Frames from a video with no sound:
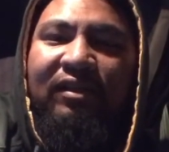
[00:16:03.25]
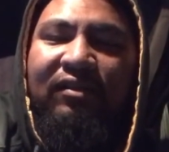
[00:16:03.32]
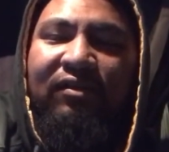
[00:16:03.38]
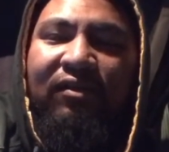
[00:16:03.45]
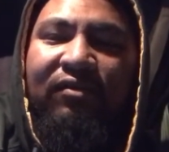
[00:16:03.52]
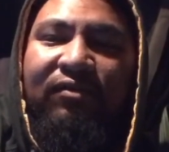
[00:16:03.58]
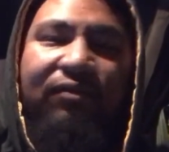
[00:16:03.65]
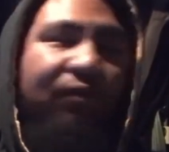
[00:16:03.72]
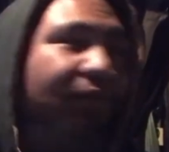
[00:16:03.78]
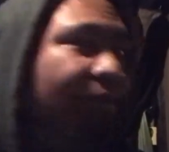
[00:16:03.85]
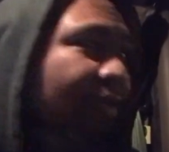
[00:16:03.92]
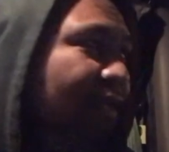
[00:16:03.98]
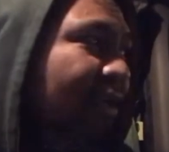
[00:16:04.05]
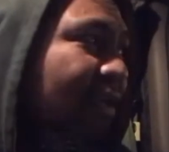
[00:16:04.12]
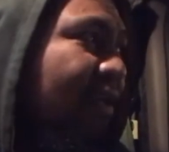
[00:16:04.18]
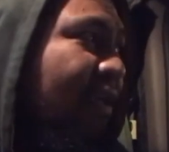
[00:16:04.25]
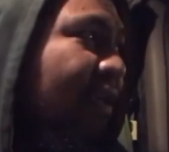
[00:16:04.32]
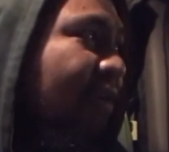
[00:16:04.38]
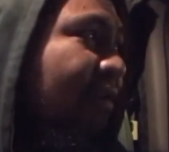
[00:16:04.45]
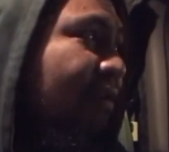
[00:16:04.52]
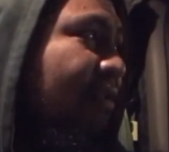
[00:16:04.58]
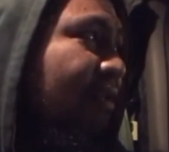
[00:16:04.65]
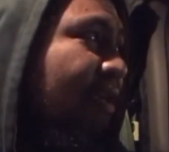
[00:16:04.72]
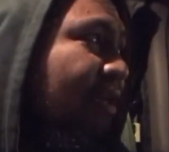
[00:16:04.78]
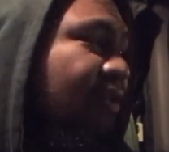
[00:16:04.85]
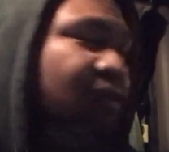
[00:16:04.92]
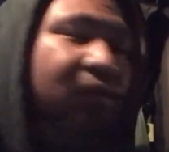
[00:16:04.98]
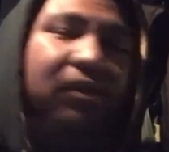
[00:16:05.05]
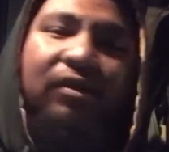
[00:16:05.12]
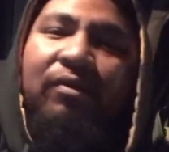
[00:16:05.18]
because those are gonna
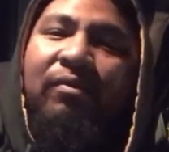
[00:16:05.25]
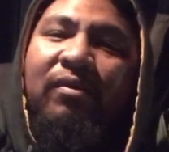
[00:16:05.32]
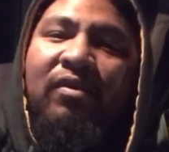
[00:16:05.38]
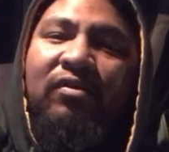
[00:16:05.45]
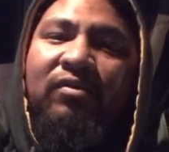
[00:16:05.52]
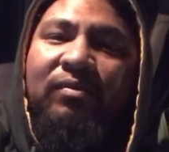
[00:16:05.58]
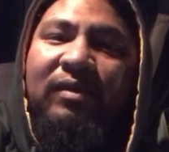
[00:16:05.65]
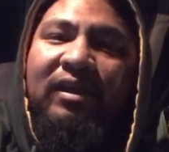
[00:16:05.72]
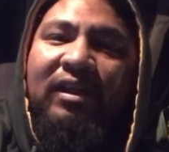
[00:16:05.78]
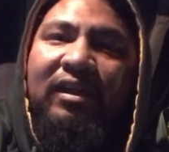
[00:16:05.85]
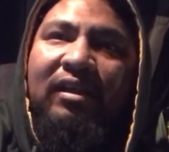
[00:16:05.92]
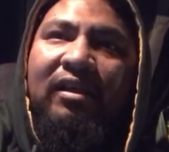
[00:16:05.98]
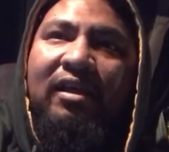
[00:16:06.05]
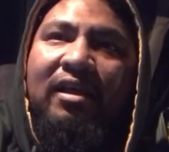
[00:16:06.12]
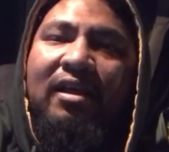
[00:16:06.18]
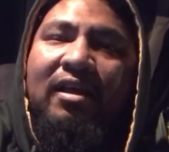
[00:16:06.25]
get you the most money.